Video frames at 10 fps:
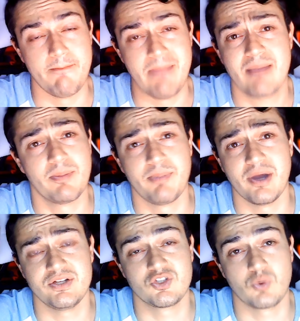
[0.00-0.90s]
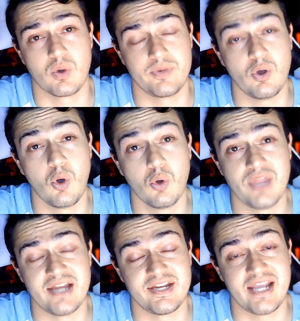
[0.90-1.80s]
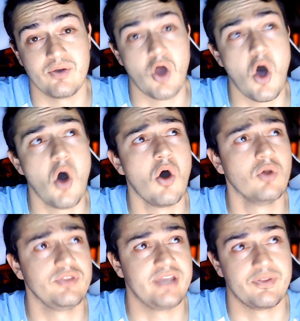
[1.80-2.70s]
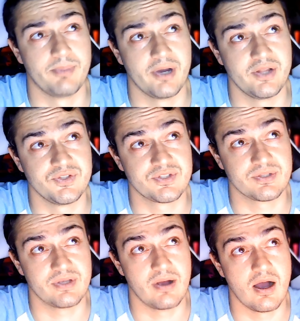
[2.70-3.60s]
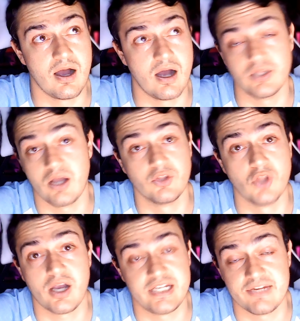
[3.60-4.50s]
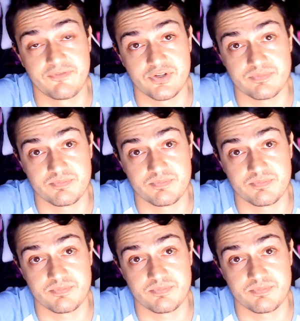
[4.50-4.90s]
map a button to where when you hold that down, all the other buttons unlock a different